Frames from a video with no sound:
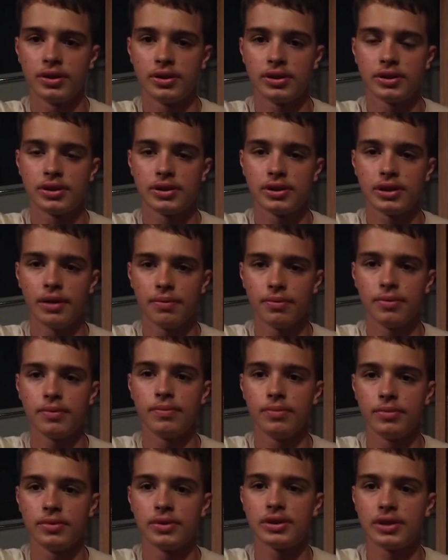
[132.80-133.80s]

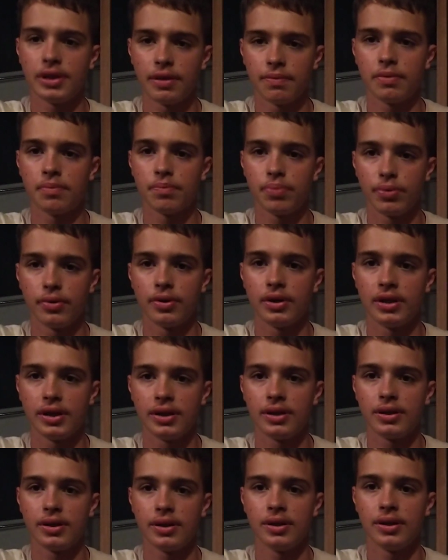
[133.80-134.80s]

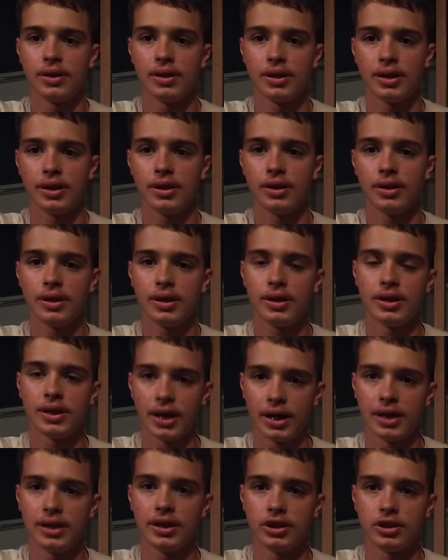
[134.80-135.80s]

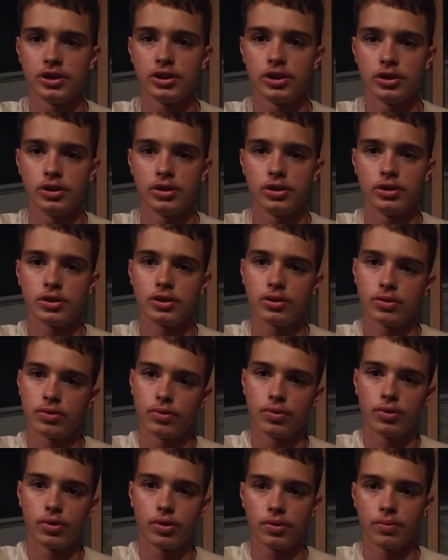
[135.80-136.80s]
7.9 inches,
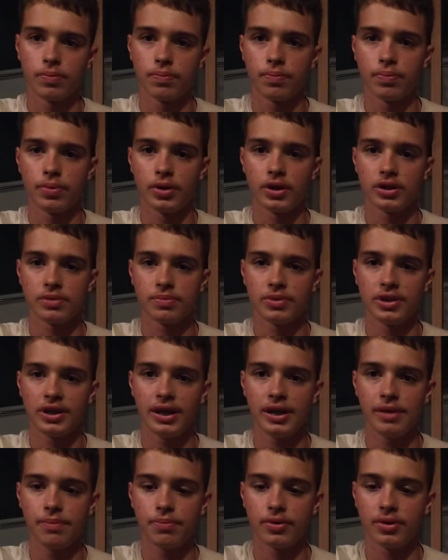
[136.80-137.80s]
or
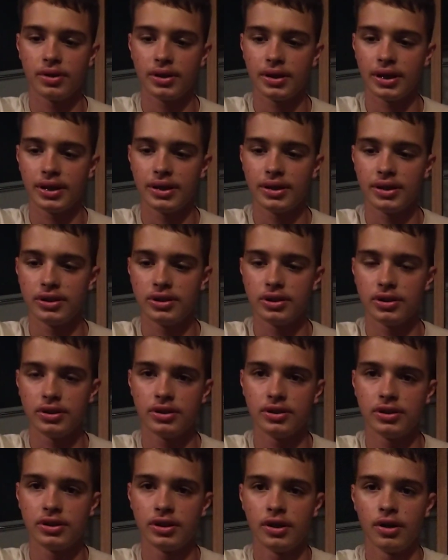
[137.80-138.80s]
possibly 8.9
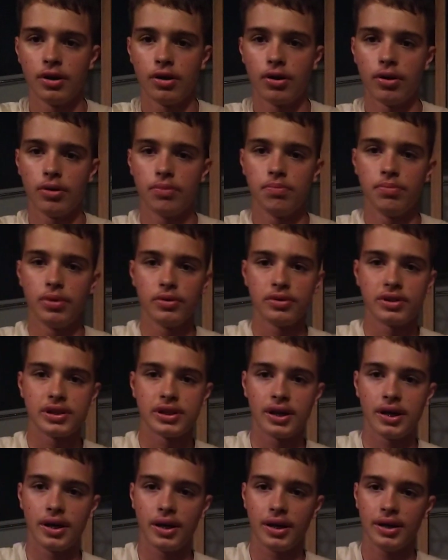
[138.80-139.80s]
inches on both
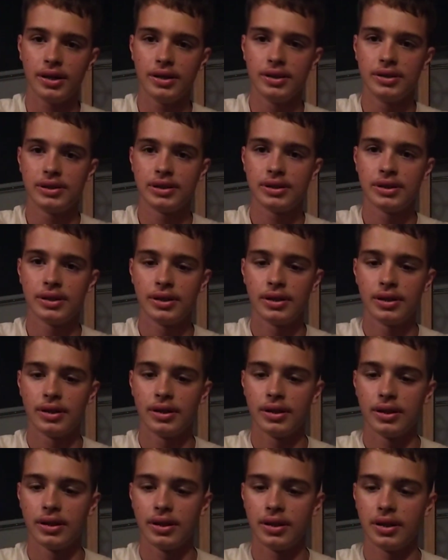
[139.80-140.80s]
sides,
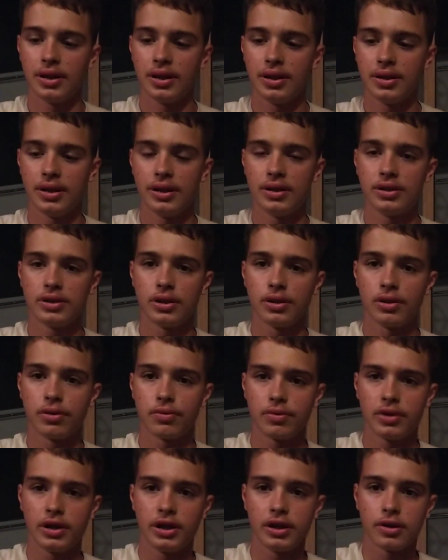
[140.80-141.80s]
and then to the
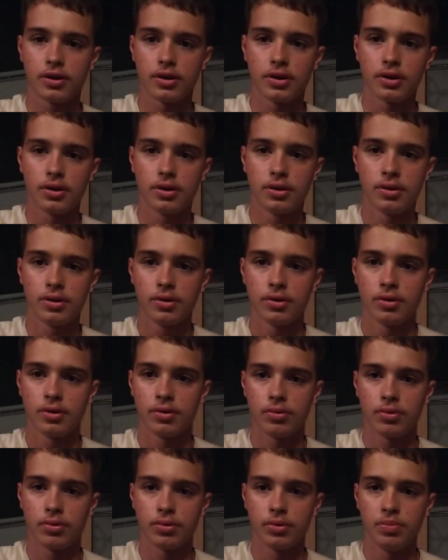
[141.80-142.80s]
rear
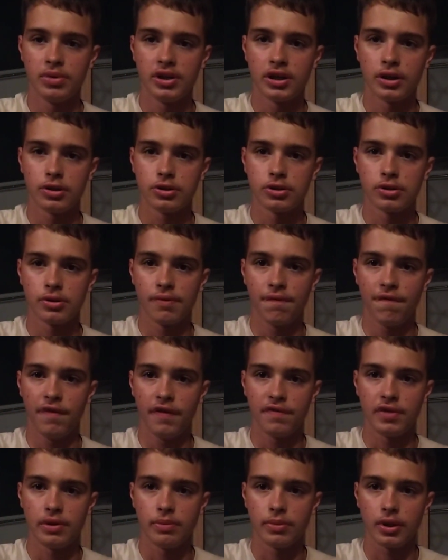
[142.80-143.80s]
would be
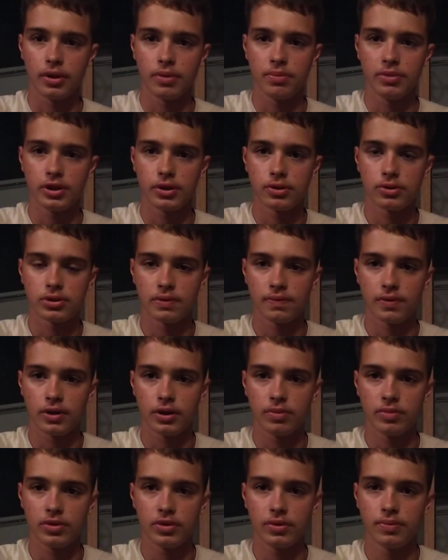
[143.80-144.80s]
150 millimeters of
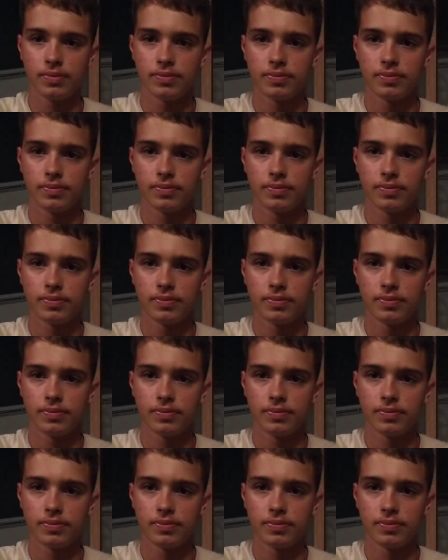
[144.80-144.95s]
armor.